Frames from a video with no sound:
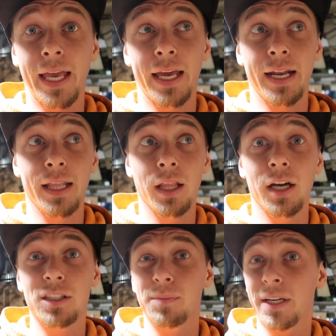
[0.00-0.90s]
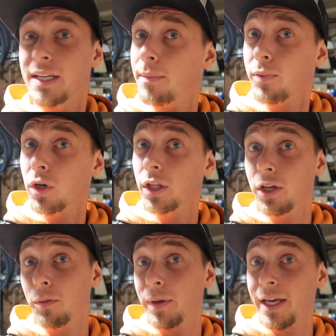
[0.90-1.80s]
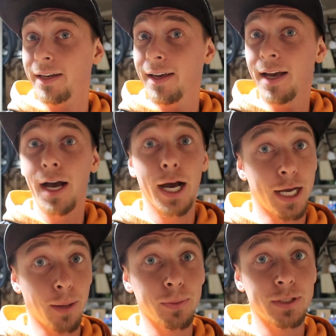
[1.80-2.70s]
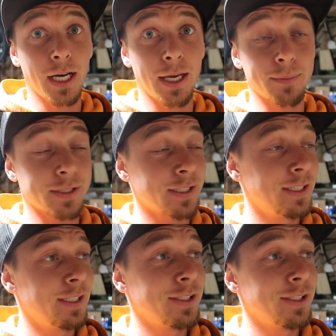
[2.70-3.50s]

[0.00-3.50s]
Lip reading: and I lost my temper a little bit a couple times.